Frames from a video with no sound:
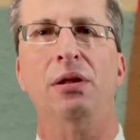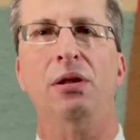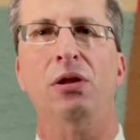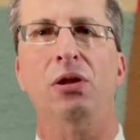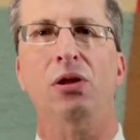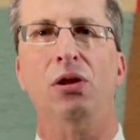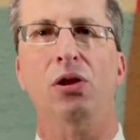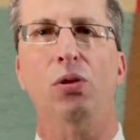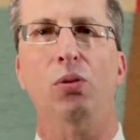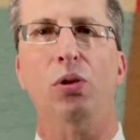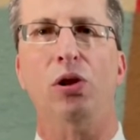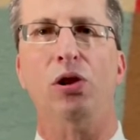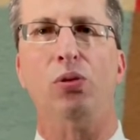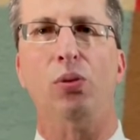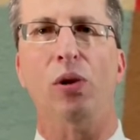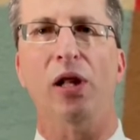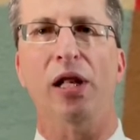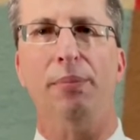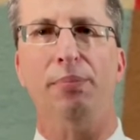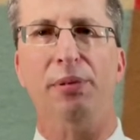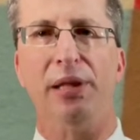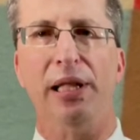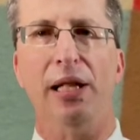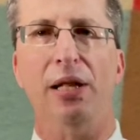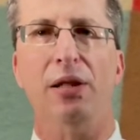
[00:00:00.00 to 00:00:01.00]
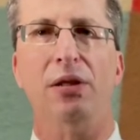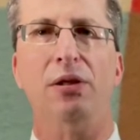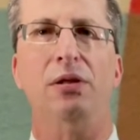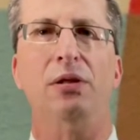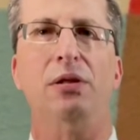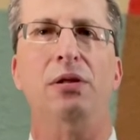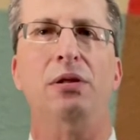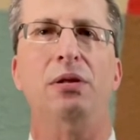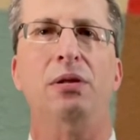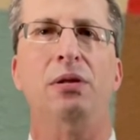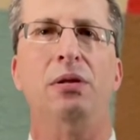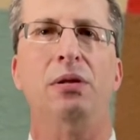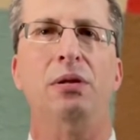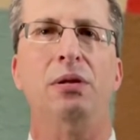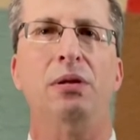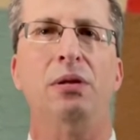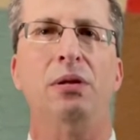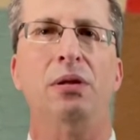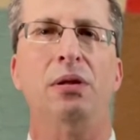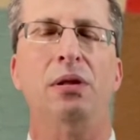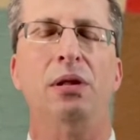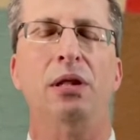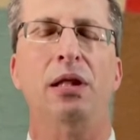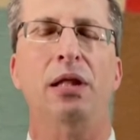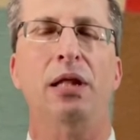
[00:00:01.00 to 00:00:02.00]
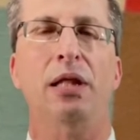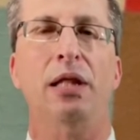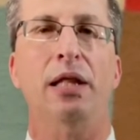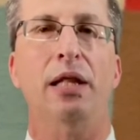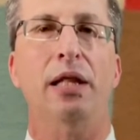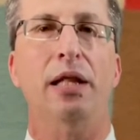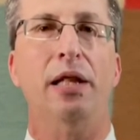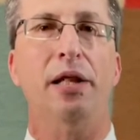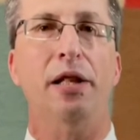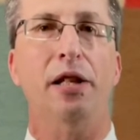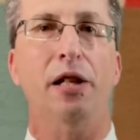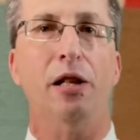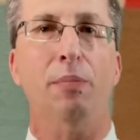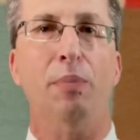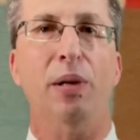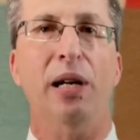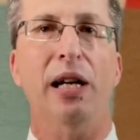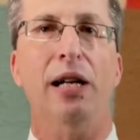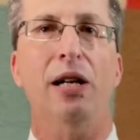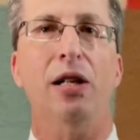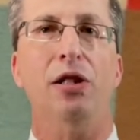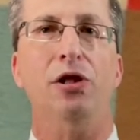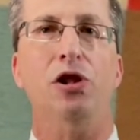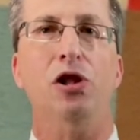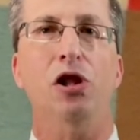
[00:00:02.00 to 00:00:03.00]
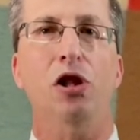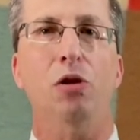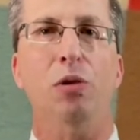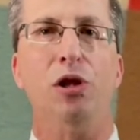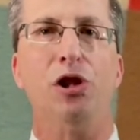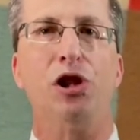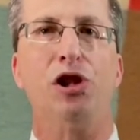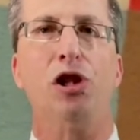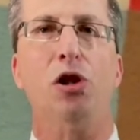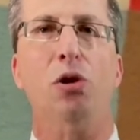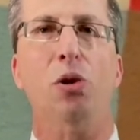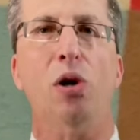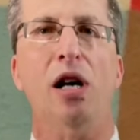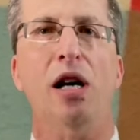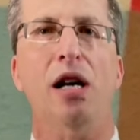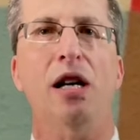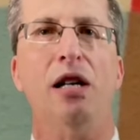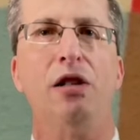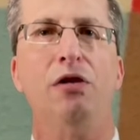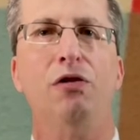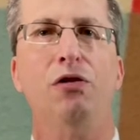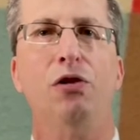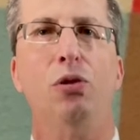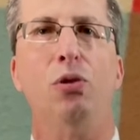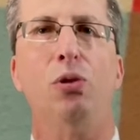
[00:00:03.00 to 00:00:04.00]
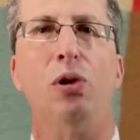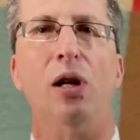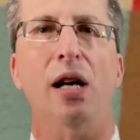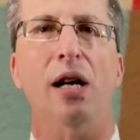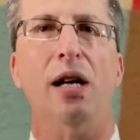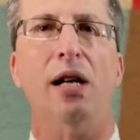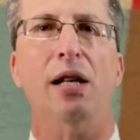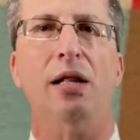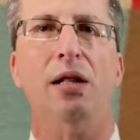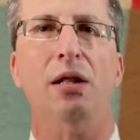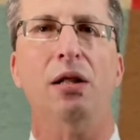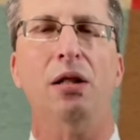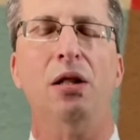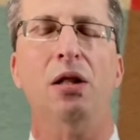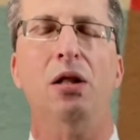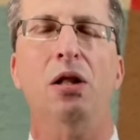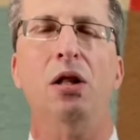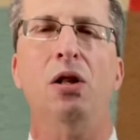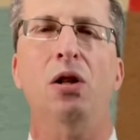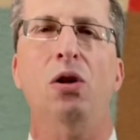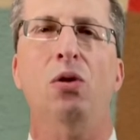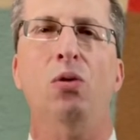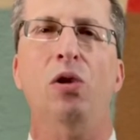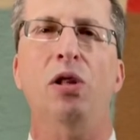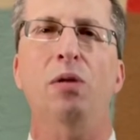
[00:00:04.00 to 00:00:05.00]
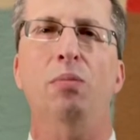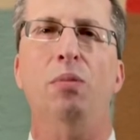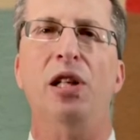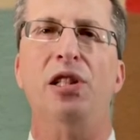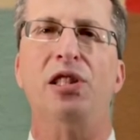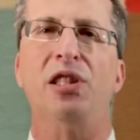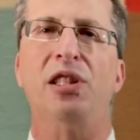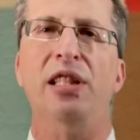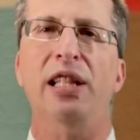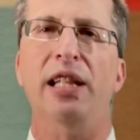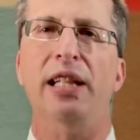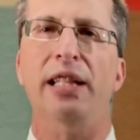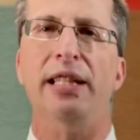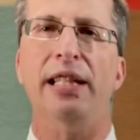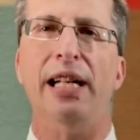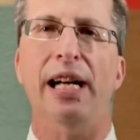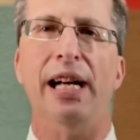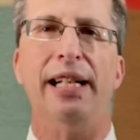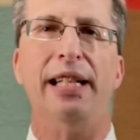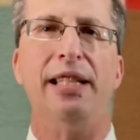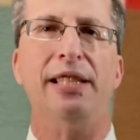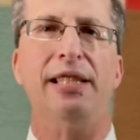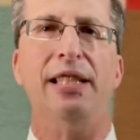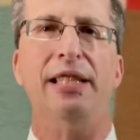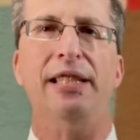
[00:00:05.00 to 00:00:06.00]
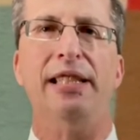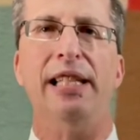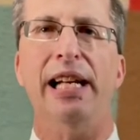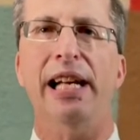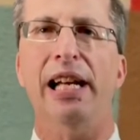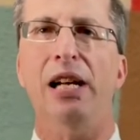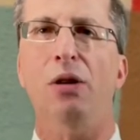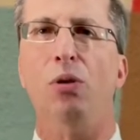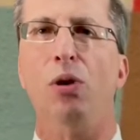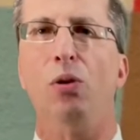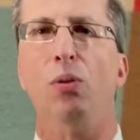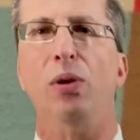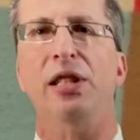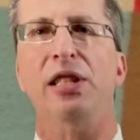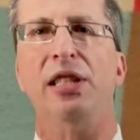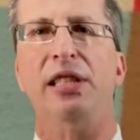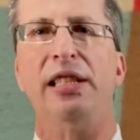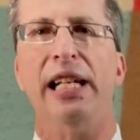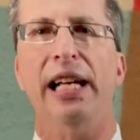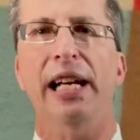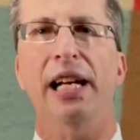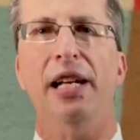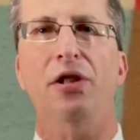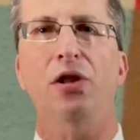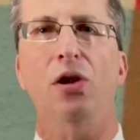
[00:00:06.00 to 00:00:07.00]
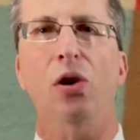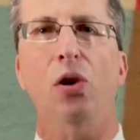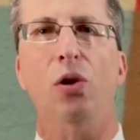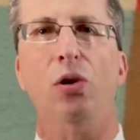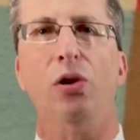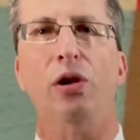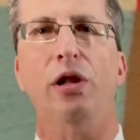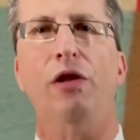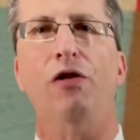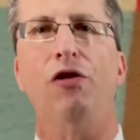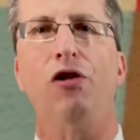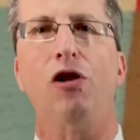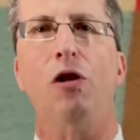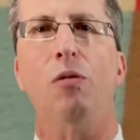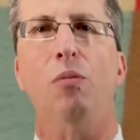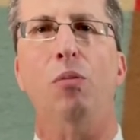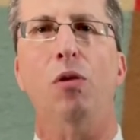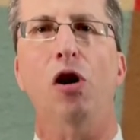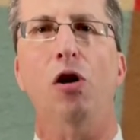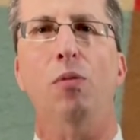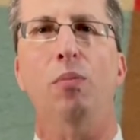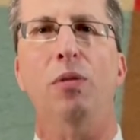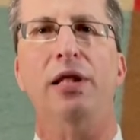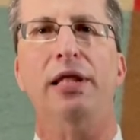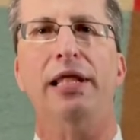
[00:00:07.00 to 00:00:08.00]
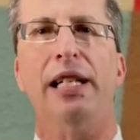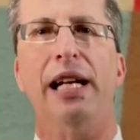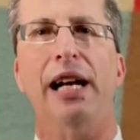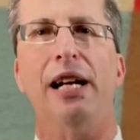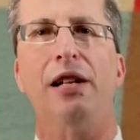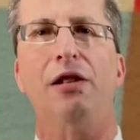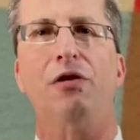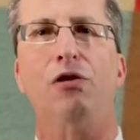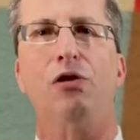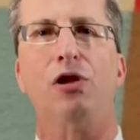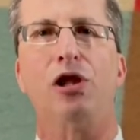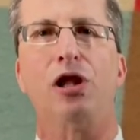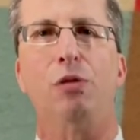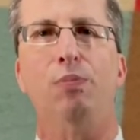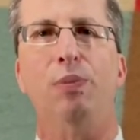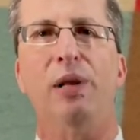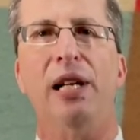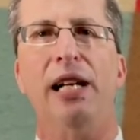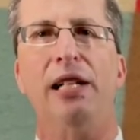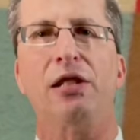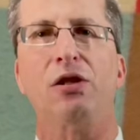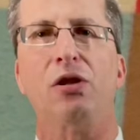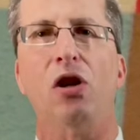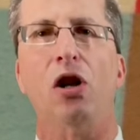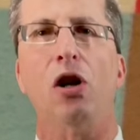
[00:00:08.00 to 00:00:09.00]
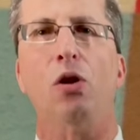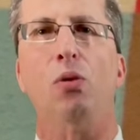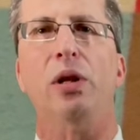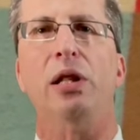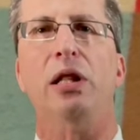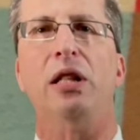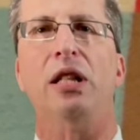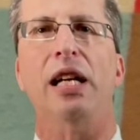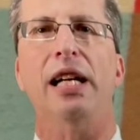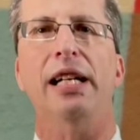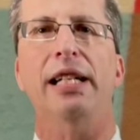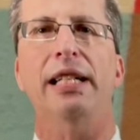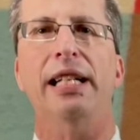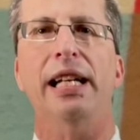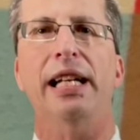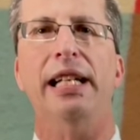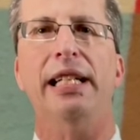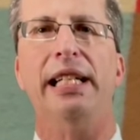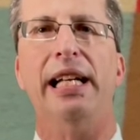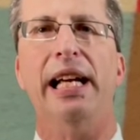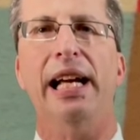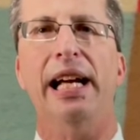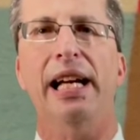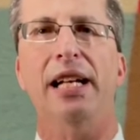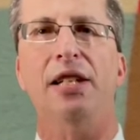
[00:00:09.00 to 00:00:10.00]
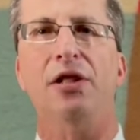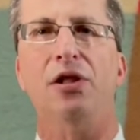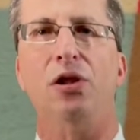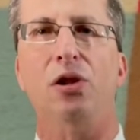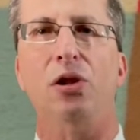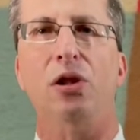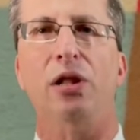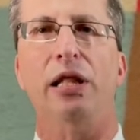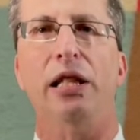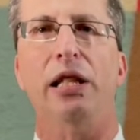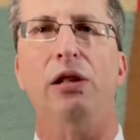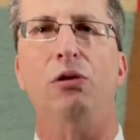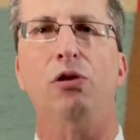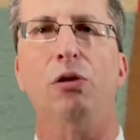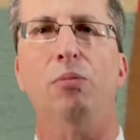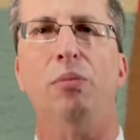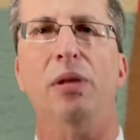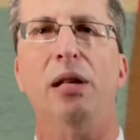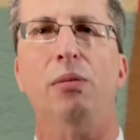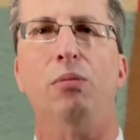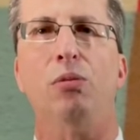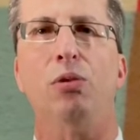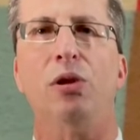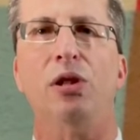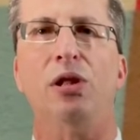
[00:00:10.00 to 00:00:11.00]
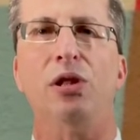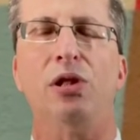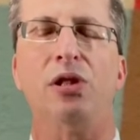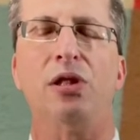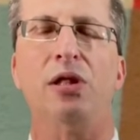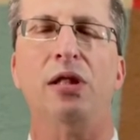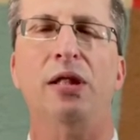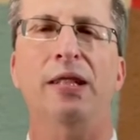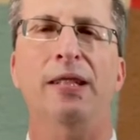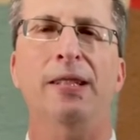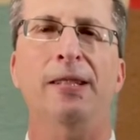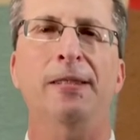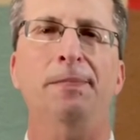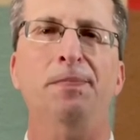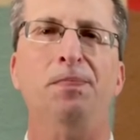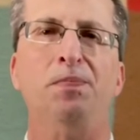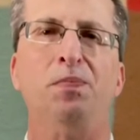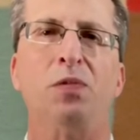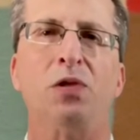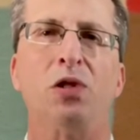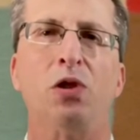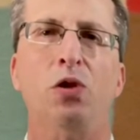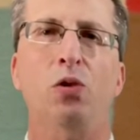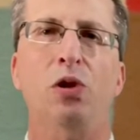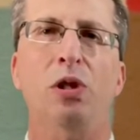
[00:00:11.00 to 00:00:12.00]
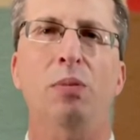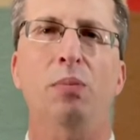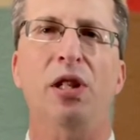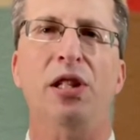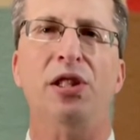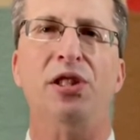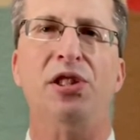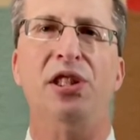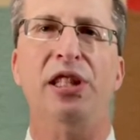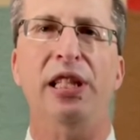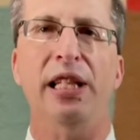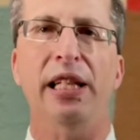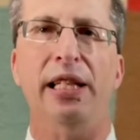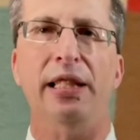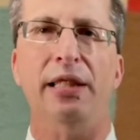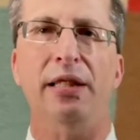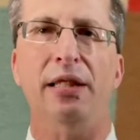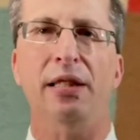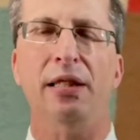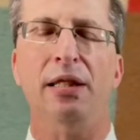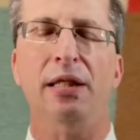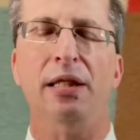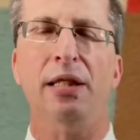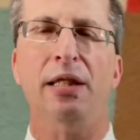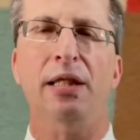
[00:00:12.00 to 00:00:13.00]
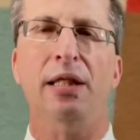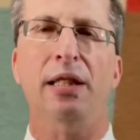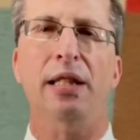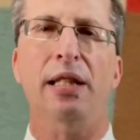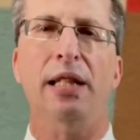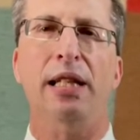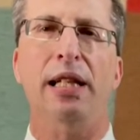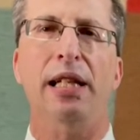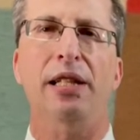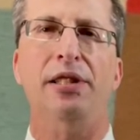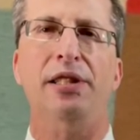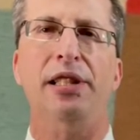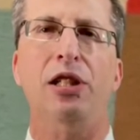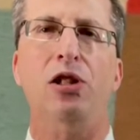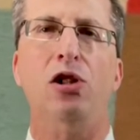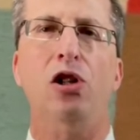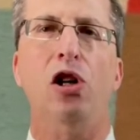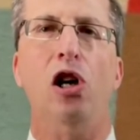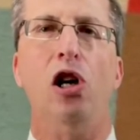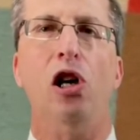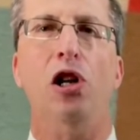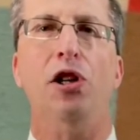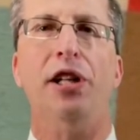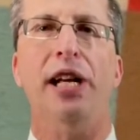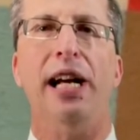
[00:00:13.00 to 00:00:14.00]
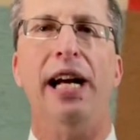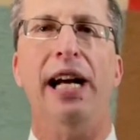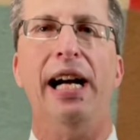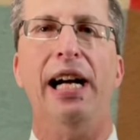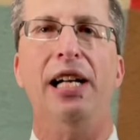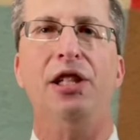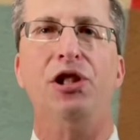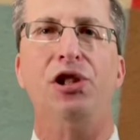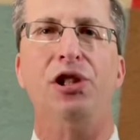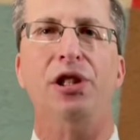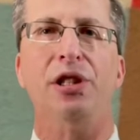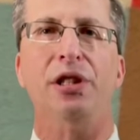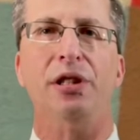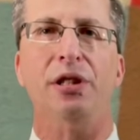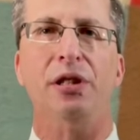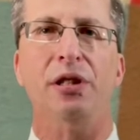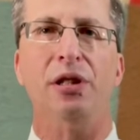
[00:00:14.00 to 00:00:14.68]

who was wiped out. Thereby on Yom HaShoah and Gvura, we must see it not as a day where we stand only for a moment out of respect or we light a candle in remembrance. We must see it as a call to action